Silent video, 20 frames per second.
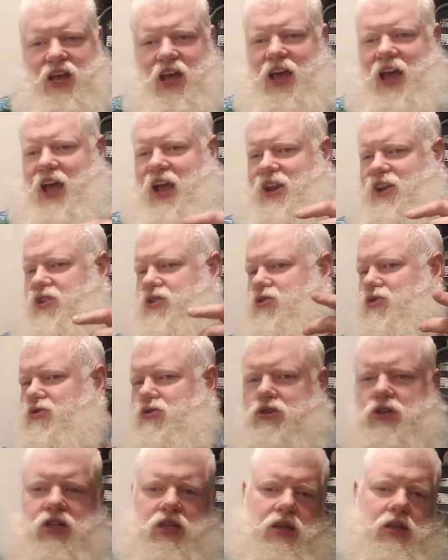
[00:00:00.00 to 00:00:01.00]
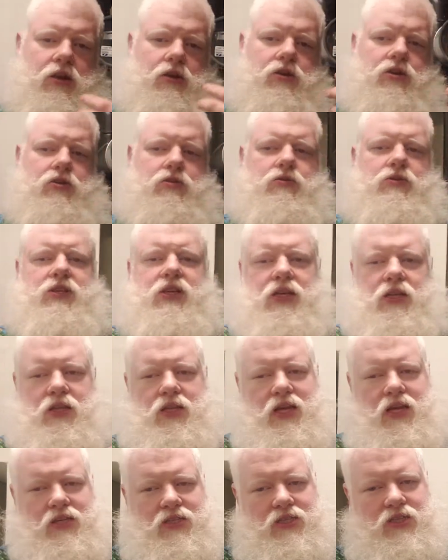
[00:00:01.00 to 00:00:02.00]
And usually they're using
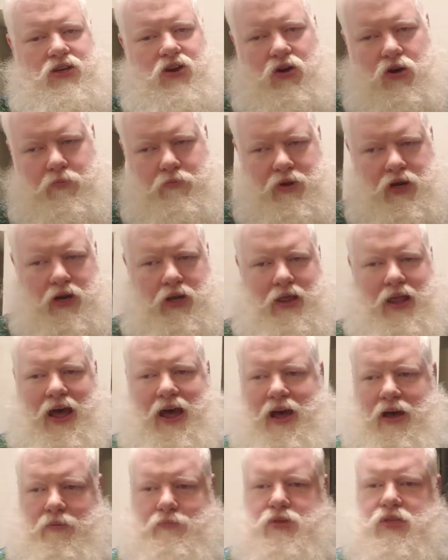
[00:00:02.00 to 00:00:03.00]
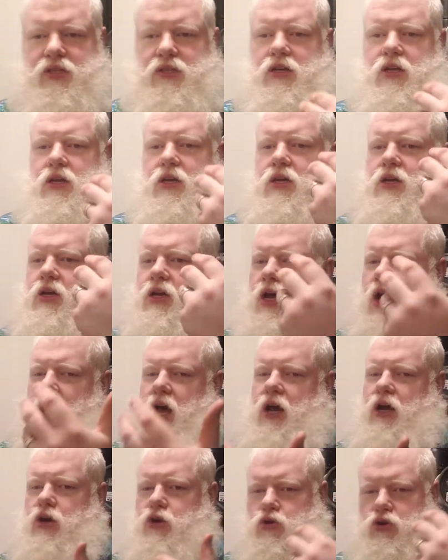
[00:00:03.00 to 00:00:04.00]
the Escarpment Labs
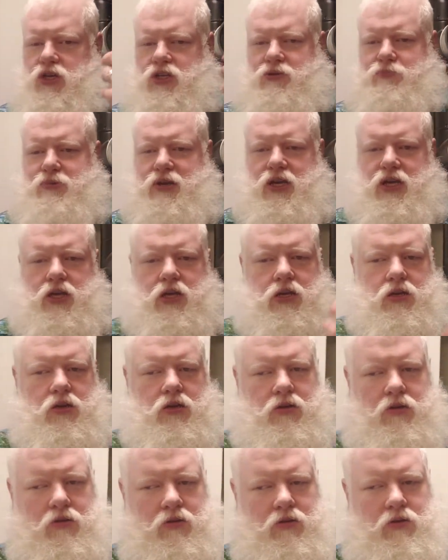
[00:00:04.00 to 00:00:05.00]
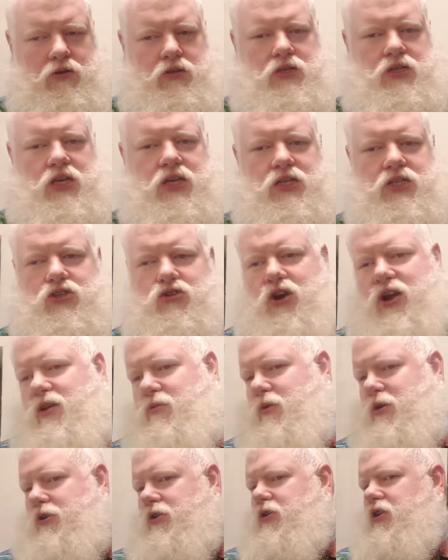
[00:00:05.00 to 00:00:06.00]
uh, Krispy yeast
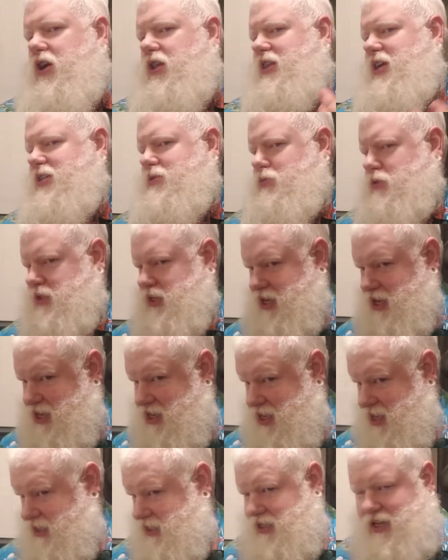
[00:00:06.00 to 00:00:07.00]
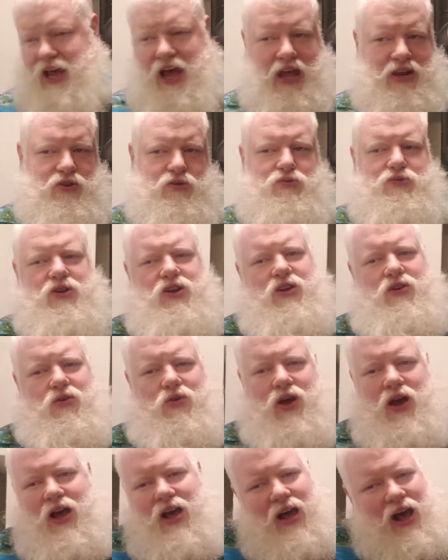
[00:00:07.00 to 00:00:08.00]
strain. Whether or not that's what's in this, I don't
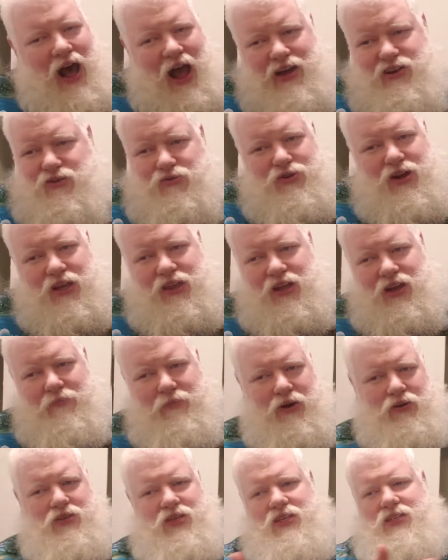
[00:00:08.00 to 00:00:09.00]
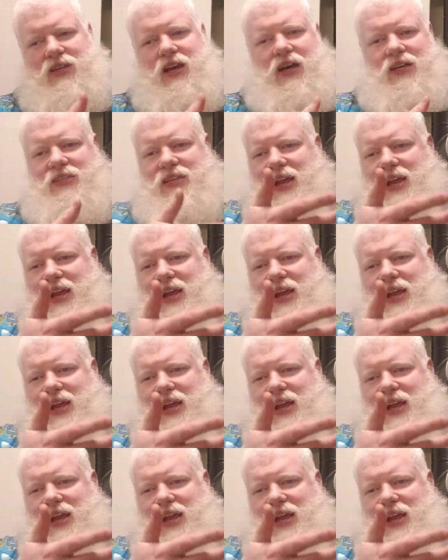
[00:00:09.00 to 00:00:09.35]
know. I know nothing about these guys.